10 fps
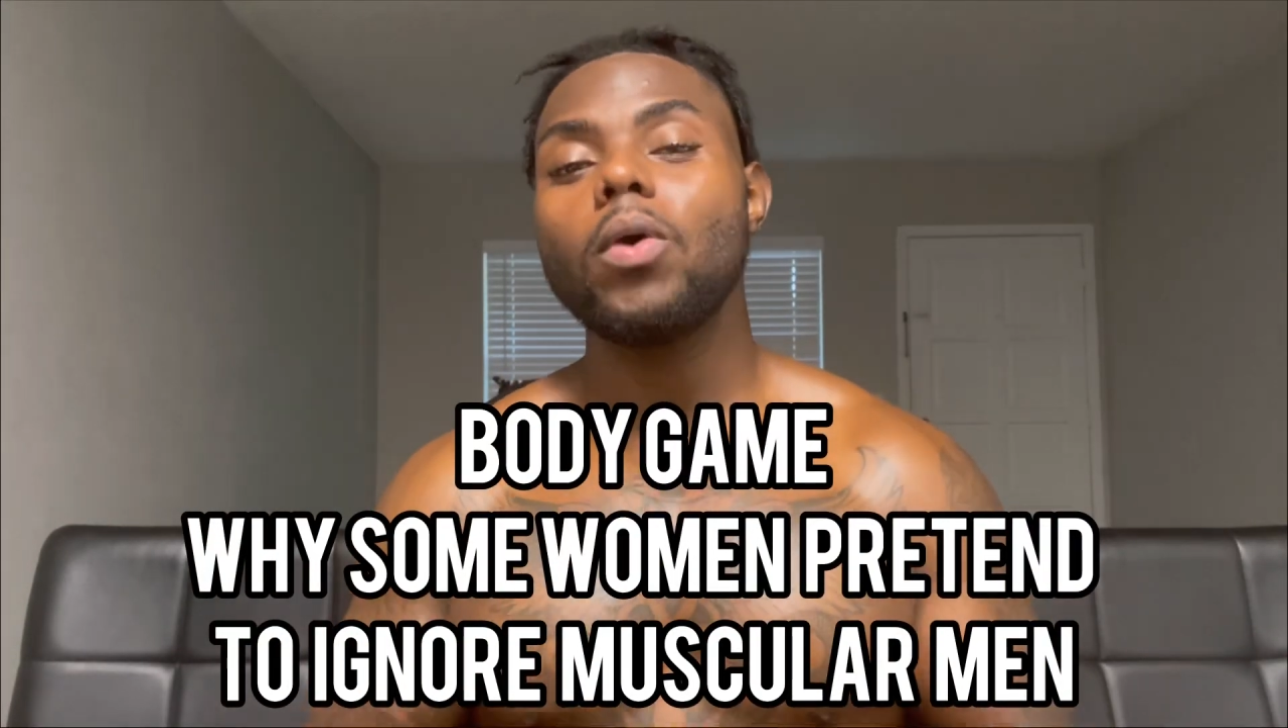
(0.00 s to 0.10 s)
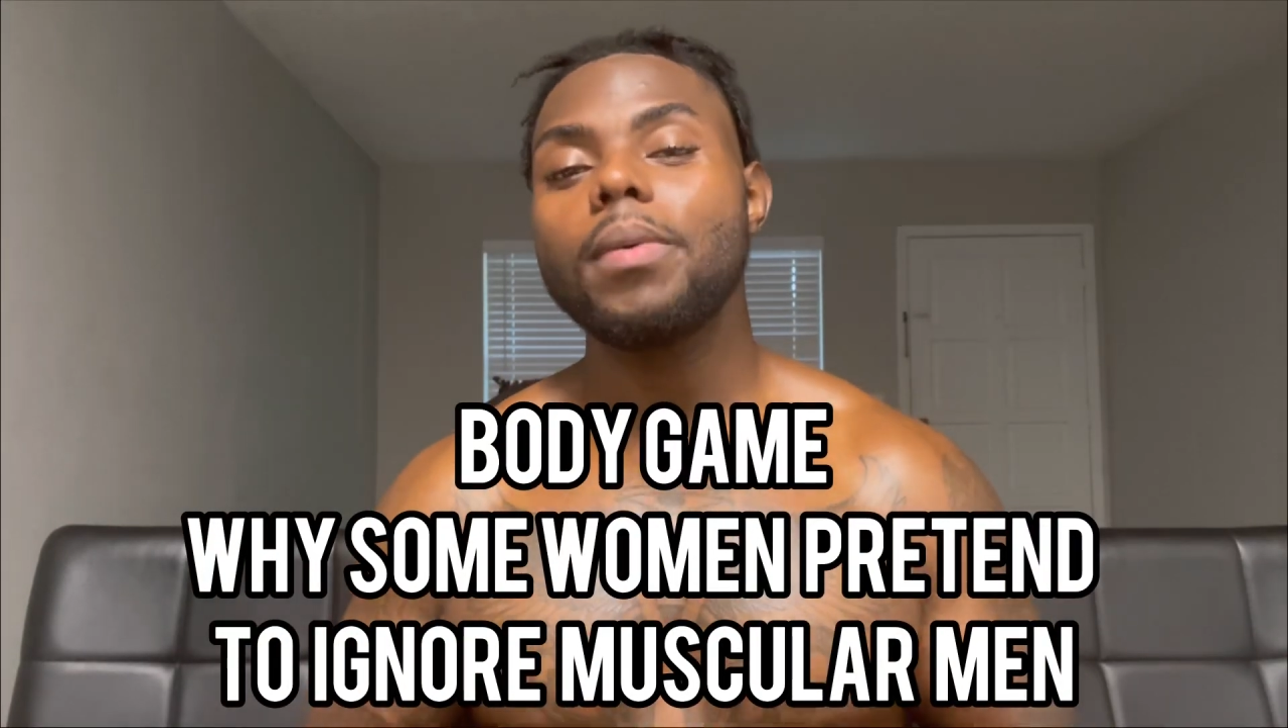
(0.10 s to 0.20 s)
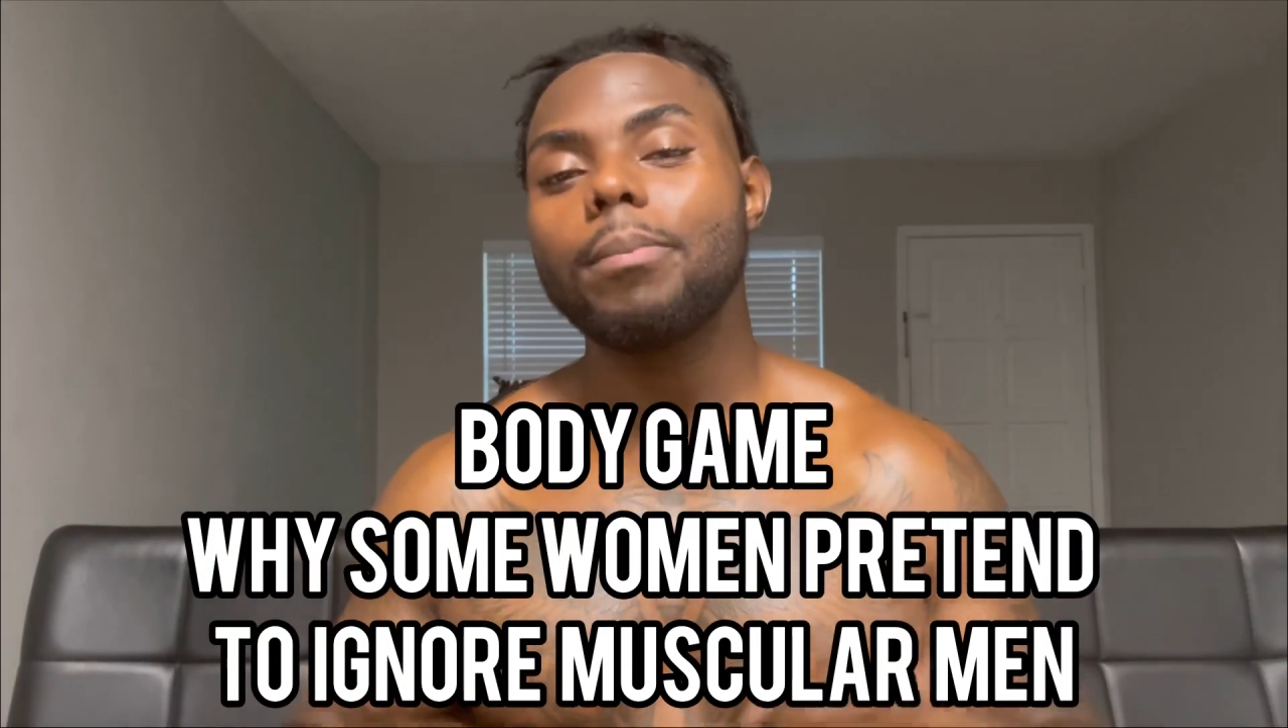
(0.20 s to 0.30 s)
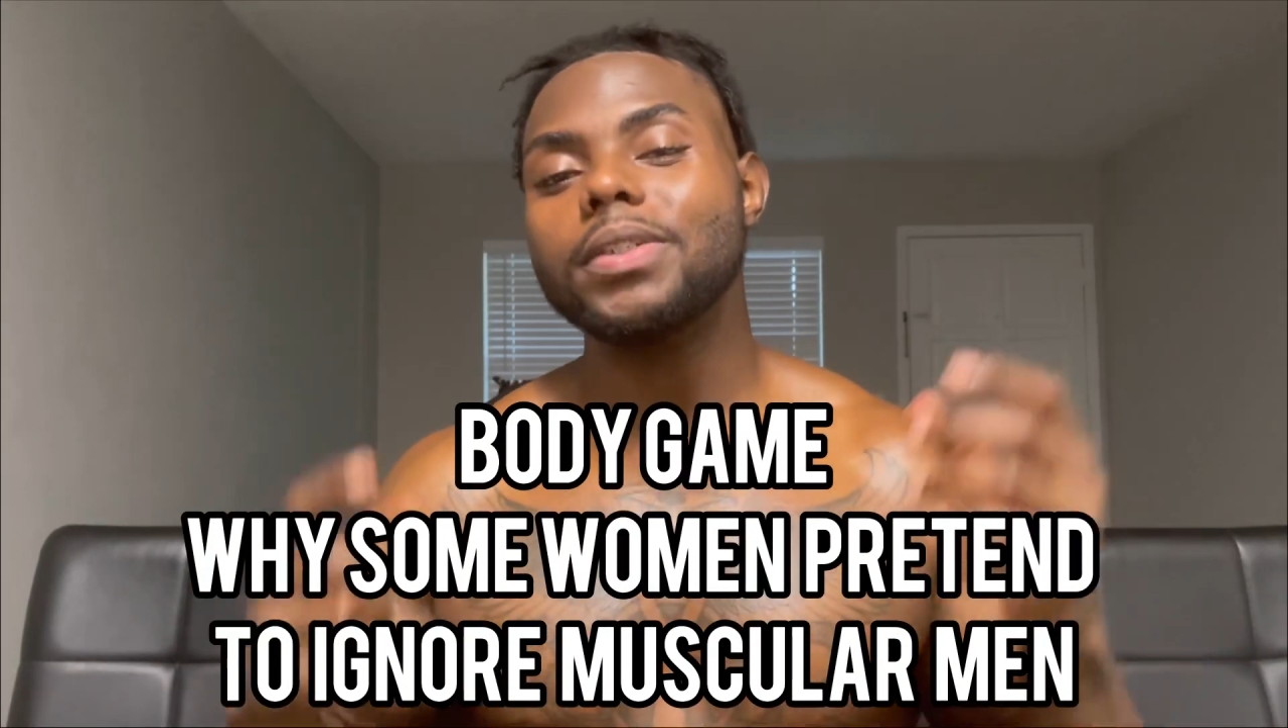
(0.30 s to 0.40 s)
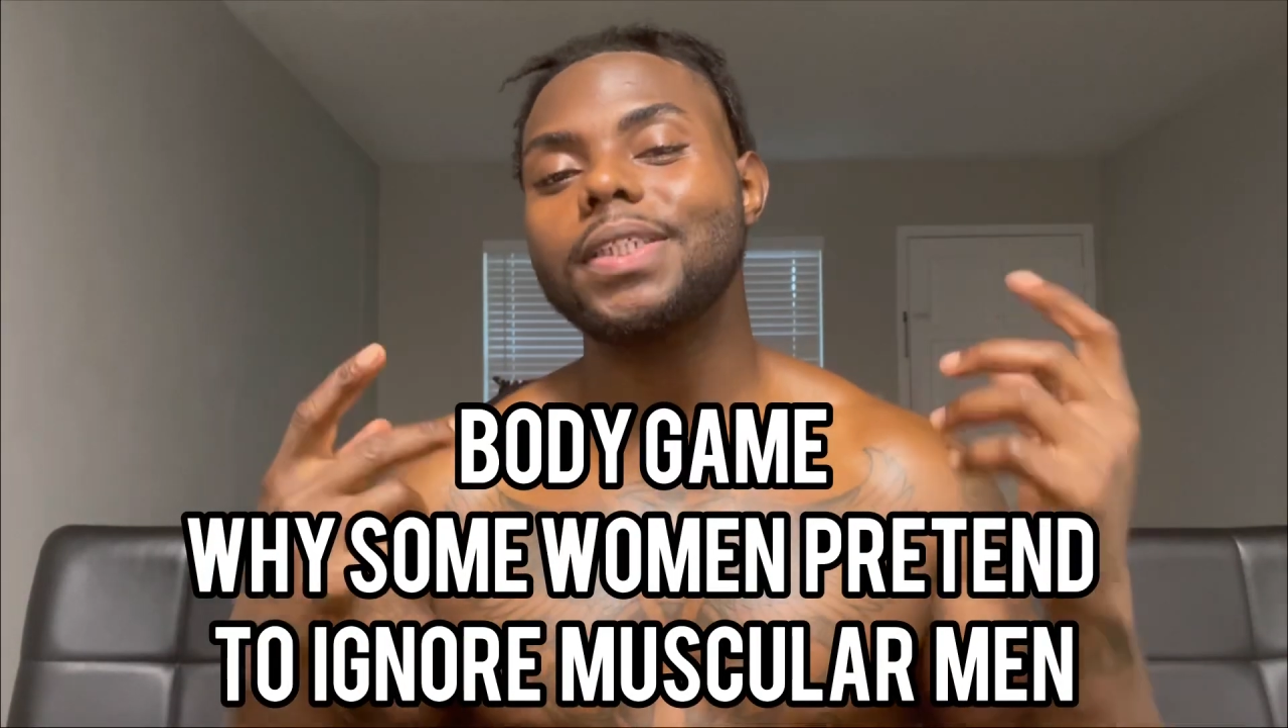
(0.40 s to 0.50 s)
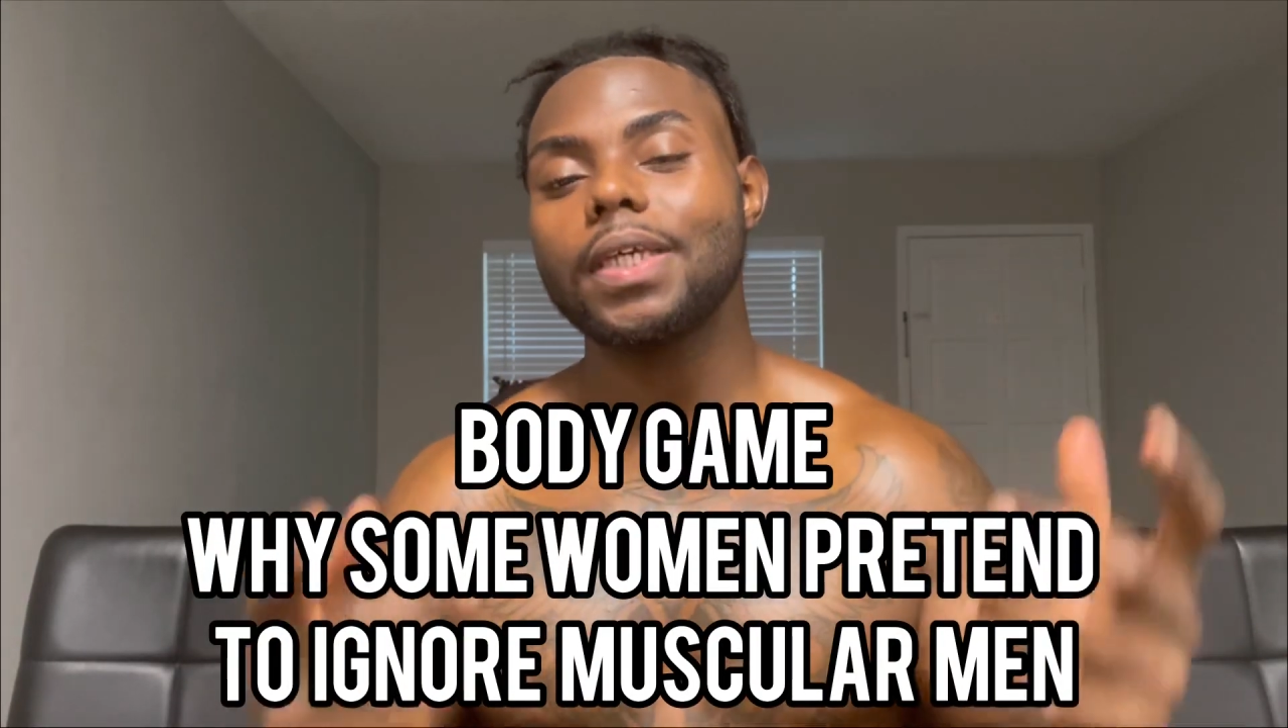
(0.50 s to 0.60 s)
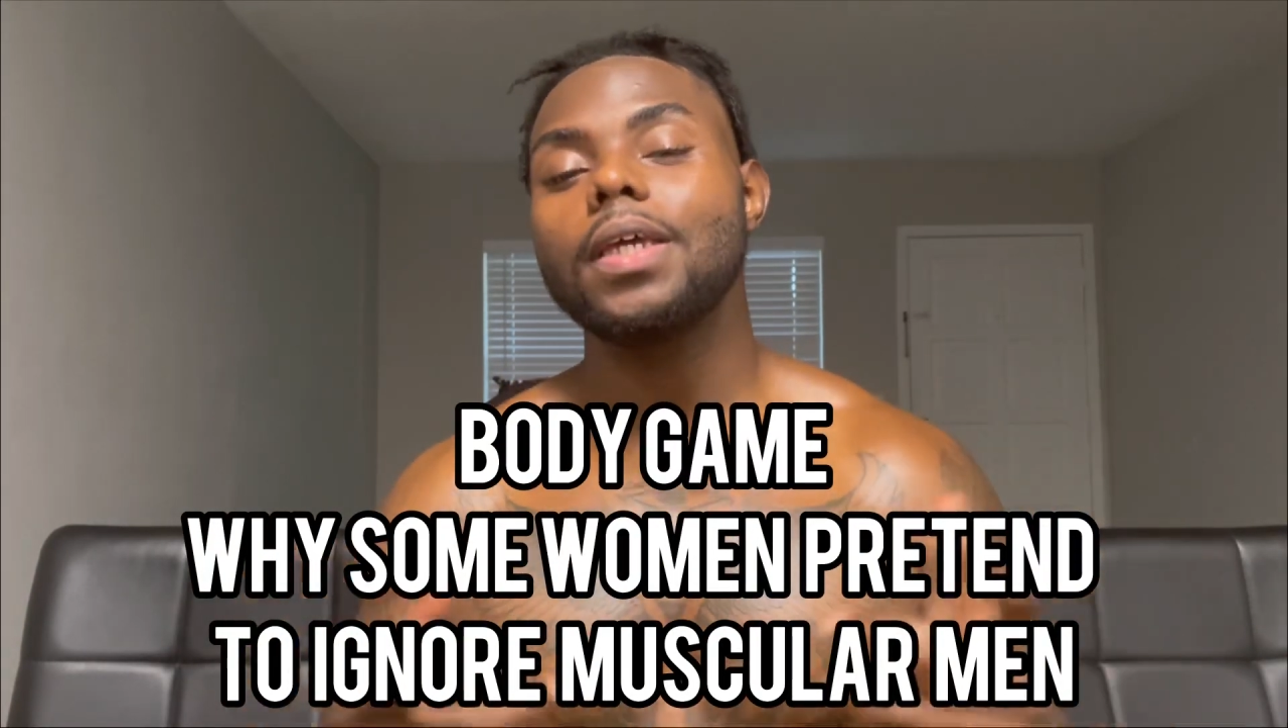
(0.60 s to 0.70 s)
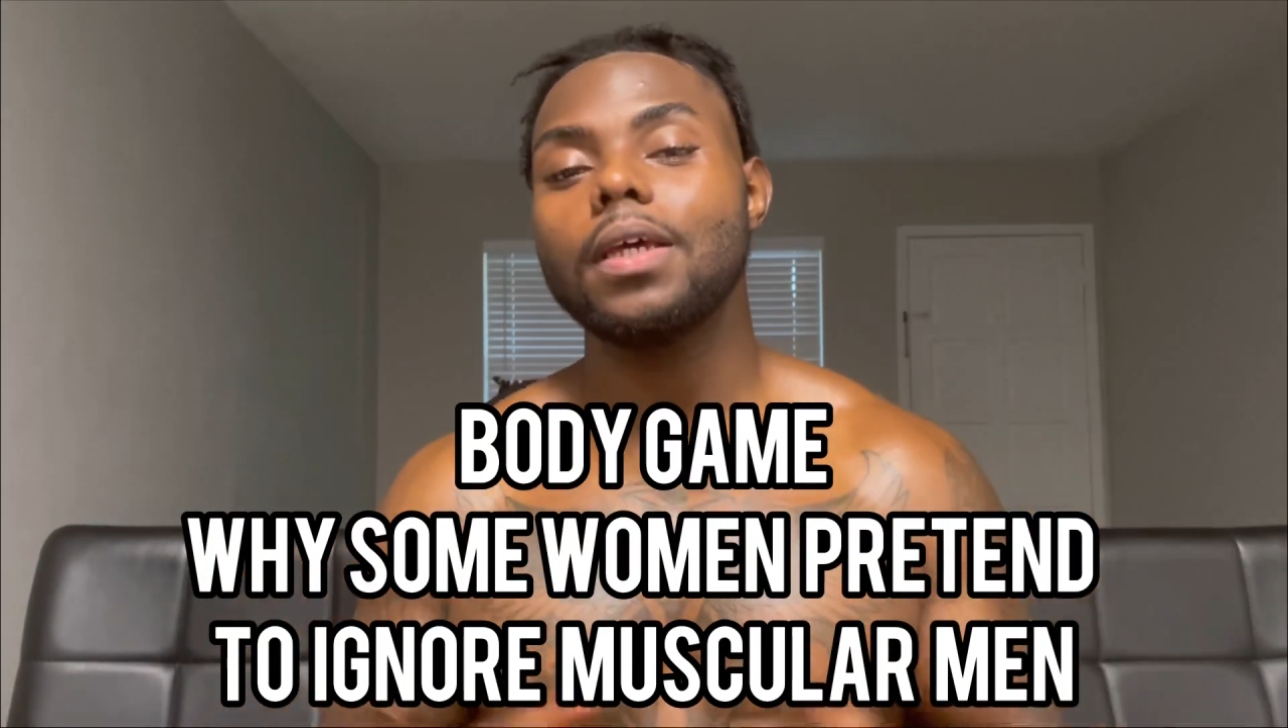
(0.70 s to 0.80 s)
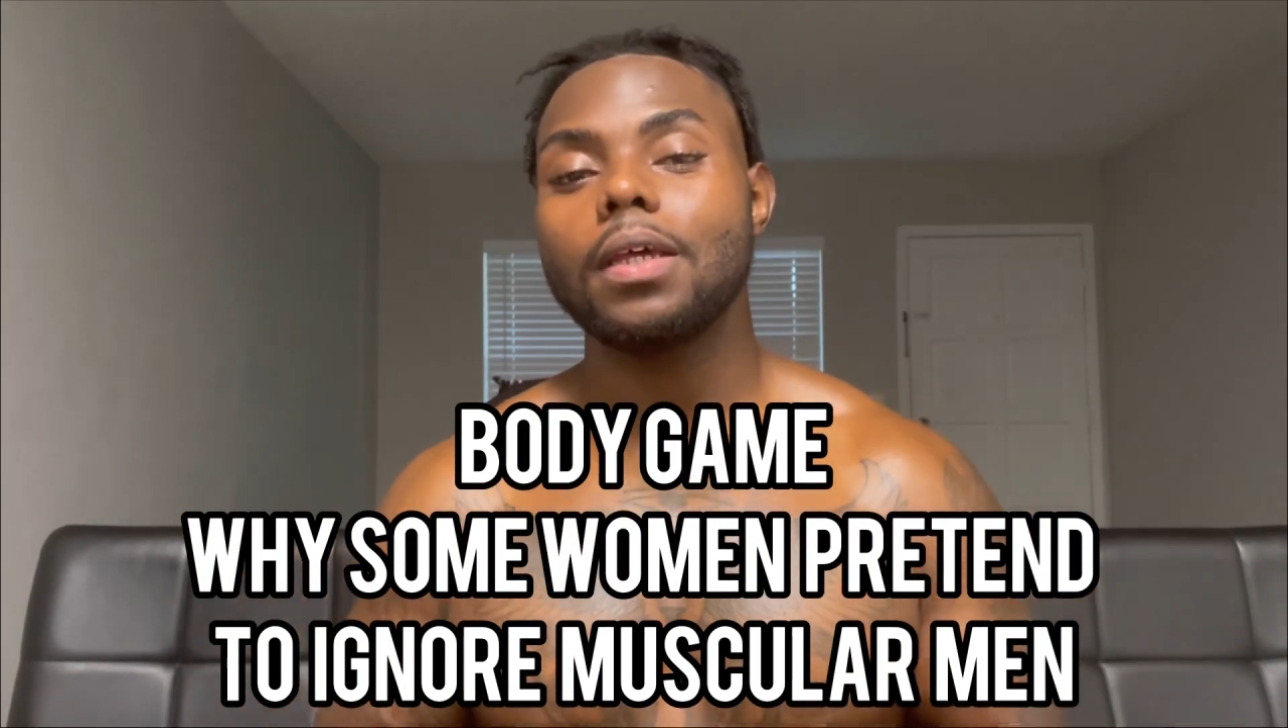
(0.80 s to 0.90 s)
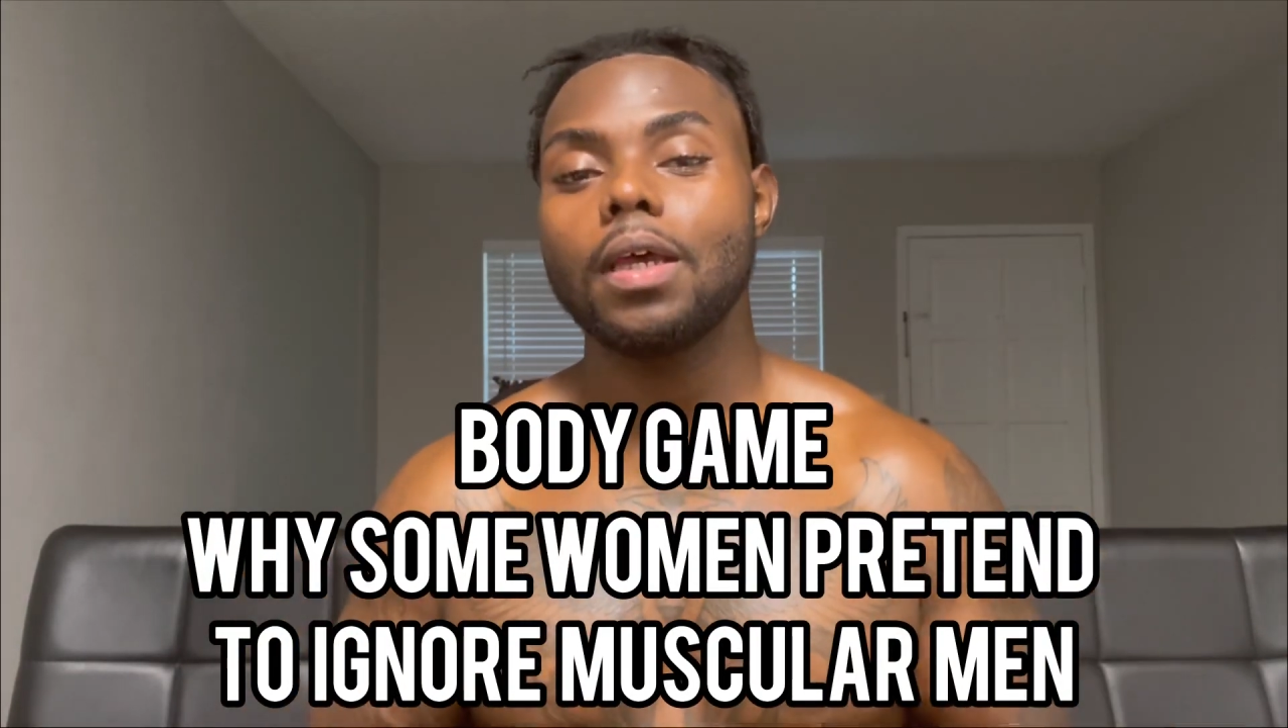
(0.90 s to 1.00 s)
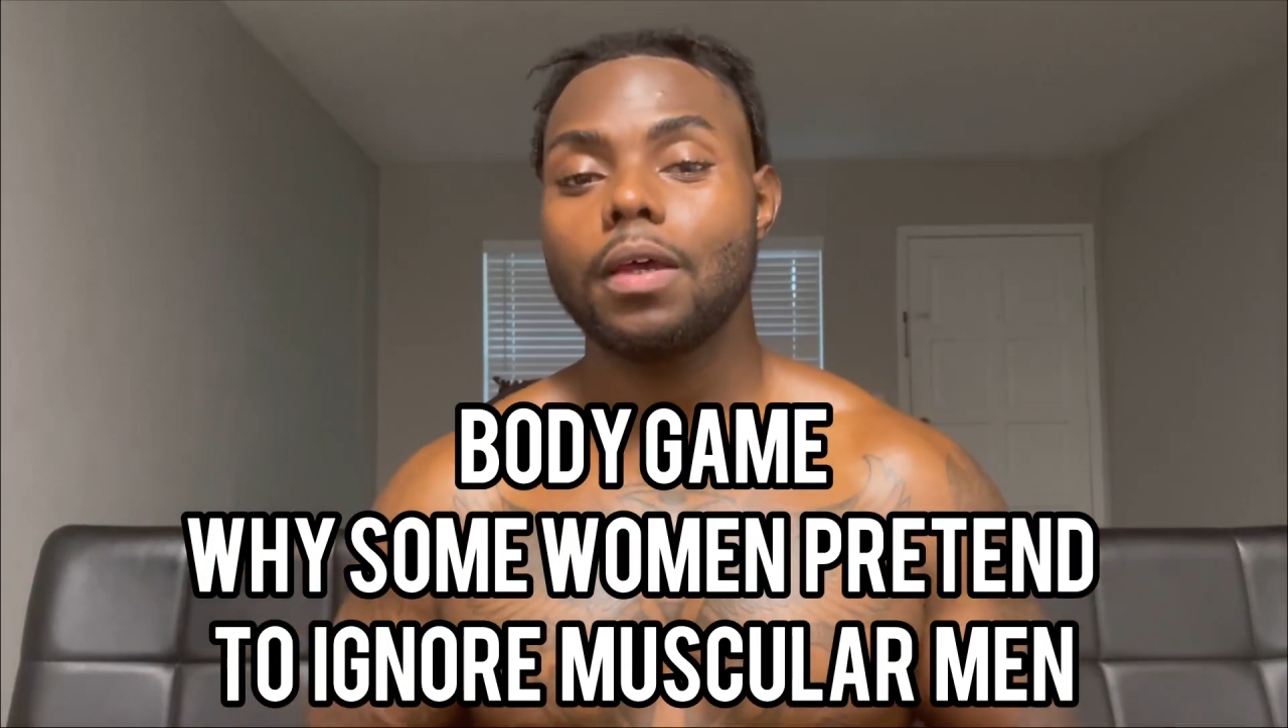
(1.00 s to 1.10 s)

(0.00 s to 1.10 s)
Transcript: women pretend